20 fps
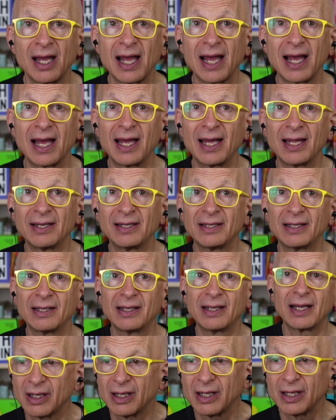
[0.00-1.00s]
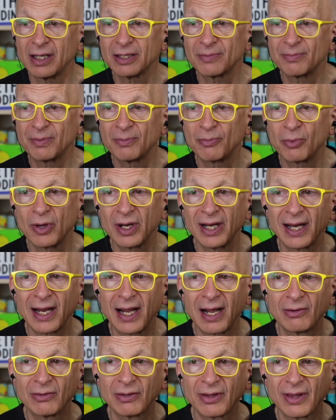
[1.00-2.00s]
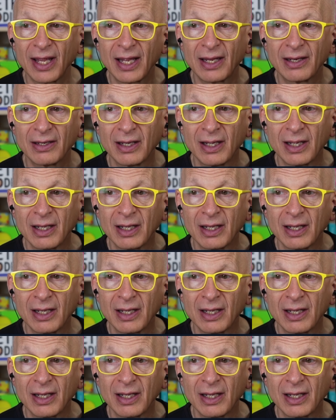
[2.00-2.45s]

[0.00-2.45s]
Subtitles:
And it's been pointed out that